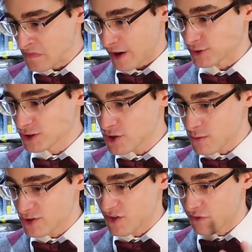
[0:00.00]
If only there
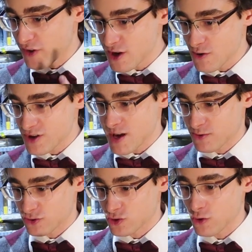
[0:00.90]
was a video game
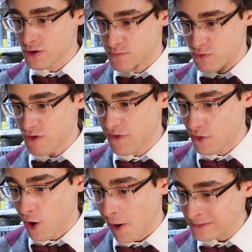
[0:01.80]
controller
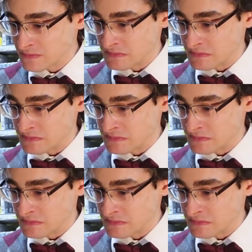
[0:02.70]
peripheral